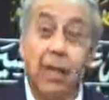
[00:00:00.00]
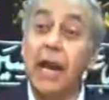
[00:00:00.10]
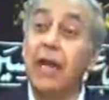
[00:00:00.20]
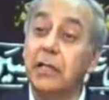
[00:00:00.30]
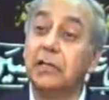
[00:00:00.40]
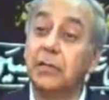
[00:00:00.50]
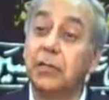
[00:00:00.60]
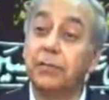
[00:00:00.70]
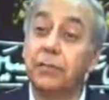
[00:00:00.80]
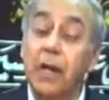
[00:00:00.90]
And I did
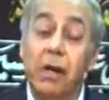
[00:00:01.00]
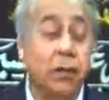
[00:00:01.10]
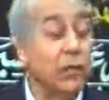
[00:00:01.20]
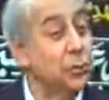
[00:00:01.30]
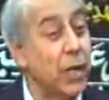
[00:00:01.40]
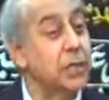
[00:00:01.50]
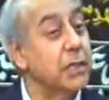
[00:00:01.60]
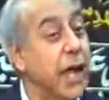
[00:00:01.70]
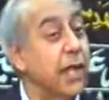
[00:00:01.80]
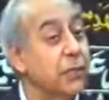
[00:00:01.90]
so on the
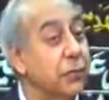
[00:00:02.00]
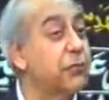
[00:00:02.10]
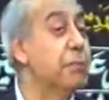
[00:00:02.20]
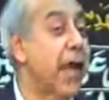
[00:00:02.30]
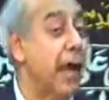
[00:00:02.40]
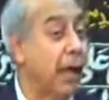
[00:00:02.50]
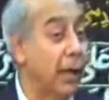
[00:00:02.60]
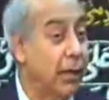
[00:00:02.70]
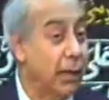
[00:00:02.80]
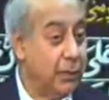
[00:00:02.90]
29th of May
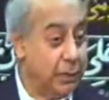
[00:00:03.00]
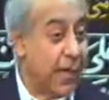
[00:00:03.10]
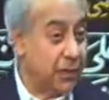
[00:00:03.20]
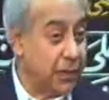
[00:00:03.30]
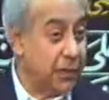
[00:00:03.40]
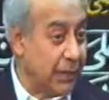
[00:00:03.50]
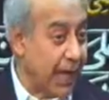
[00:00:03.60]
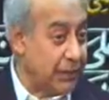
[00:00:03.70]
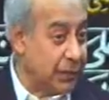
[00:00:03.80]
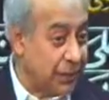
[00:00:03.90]

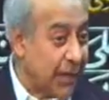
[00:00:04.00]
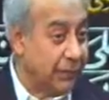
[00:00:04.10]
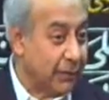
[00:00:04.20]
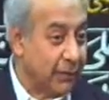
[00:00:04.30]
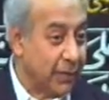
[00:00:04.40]
1997